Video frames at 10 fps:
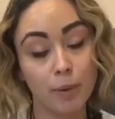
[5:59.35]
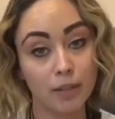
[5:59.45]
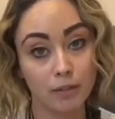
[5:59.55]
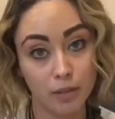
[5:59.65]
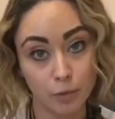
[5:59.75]
and
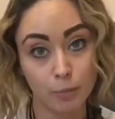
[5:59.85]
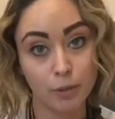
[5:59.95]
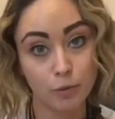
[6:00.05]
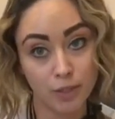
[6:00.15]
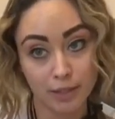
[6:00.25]
you would be
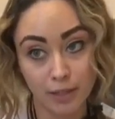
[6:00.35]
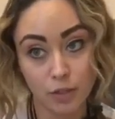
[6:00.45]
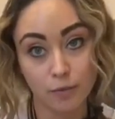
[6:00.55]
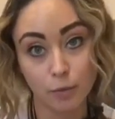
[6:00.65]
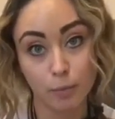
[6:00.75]
using that
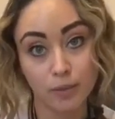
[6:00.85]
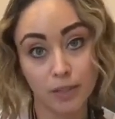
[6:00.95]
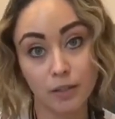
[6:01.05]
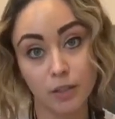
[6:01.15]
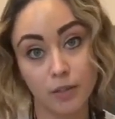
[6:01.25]
software
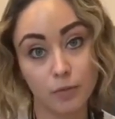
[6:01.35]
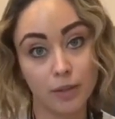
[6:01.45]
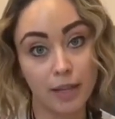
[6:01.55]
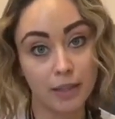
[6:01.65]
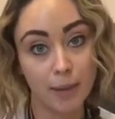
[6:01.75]
particularly for
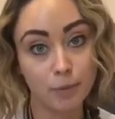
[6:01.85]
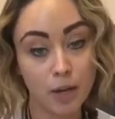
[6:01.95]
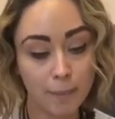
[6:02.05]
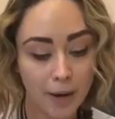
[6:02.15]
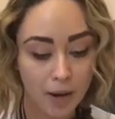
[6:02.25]
that laptop.